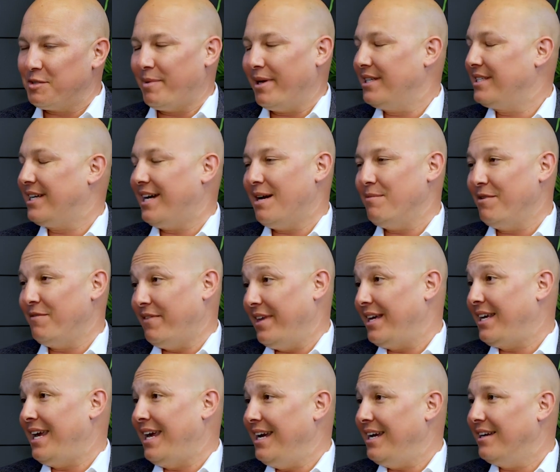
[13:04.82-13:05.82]
spend time, if
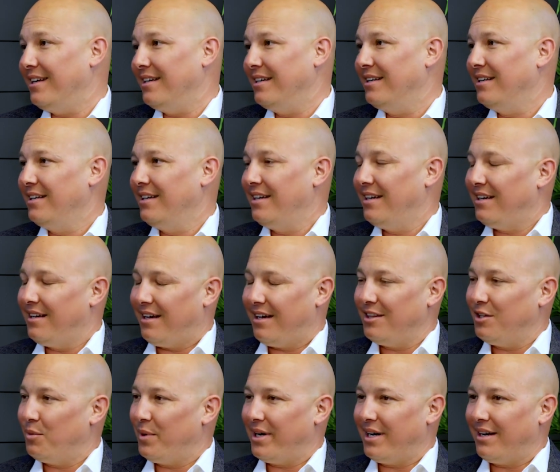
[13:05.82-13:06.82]
they can,
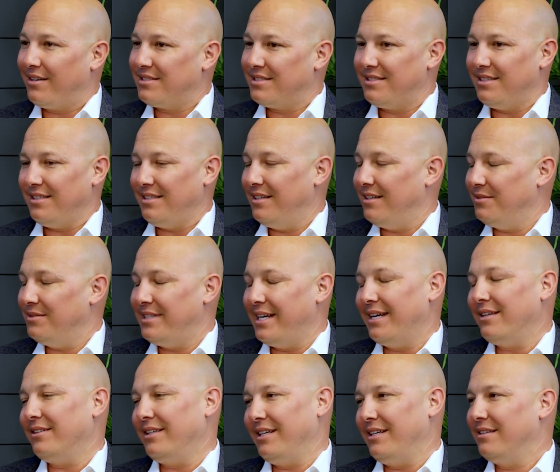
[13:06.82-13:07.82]
on the warehouse,
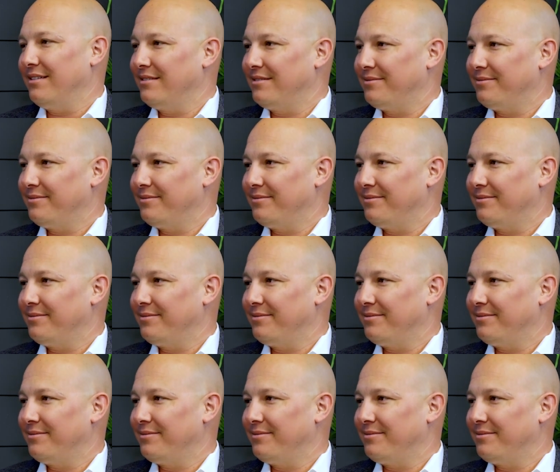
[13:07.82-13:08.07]
daily.